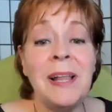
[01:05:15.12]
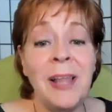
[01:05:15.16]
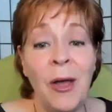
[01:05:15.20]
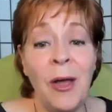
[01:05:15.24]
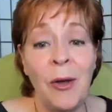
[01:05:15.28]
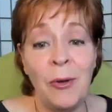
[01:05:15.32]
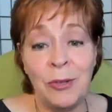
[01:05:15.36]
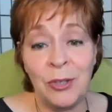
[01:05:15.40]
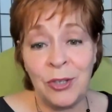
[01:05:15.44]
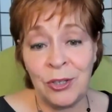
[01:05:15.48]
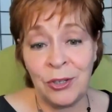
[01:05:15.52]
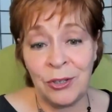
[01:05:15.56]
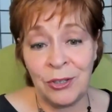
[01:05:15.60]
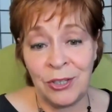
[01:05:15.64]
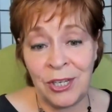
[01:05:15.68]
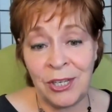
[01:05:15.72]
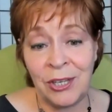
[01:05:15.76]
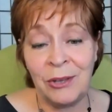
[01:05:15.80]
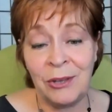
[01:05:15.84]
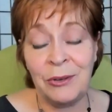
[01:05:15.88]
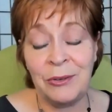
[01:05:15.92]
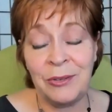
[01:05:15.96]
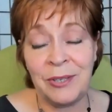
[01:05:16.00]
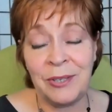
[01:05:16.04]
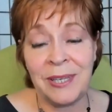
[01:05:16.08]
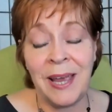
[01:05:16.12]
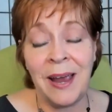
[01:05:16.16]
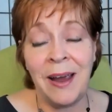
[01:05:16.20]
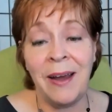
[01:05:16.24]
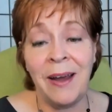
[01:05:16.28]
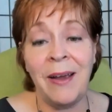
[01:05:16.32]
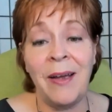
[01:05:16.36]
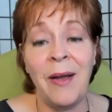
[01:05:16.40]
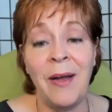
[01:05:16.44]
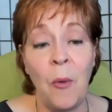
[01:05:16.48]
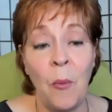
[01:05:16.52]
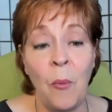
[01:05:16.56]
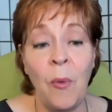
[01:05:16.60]
closer to you,
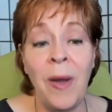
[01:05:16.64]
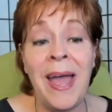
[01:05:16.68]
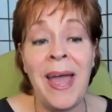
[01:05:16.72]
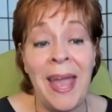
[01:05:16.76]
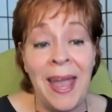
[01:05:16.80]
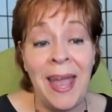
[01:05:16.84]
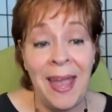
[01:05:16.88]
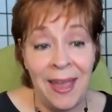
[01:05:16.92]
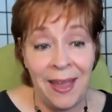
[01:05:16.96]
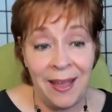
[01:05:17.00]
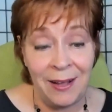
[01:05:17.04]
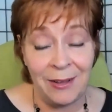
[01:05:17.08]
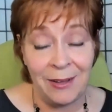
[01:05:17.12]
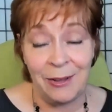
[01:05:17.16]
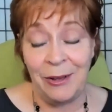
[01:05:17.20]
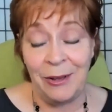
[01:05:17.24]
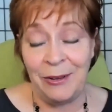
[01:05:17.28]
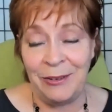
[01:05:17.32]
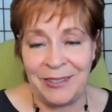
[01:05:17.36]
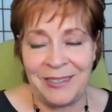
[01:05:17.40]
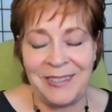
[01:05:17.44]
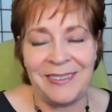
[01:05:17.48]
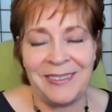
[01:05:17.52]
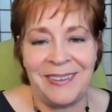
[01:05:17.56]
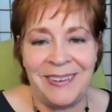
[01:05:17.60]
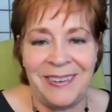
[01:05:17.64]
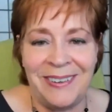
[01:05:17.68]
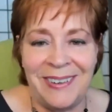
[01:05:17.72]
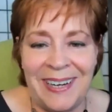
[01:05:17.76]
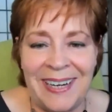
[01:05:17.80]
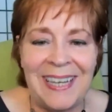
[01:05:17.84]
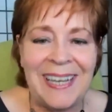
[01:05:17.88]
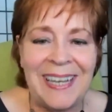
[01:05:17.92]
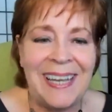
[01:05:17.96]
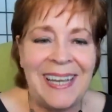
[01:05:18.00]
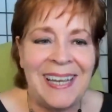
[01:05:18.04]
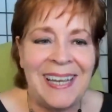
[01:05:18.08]
Sarah, way closer.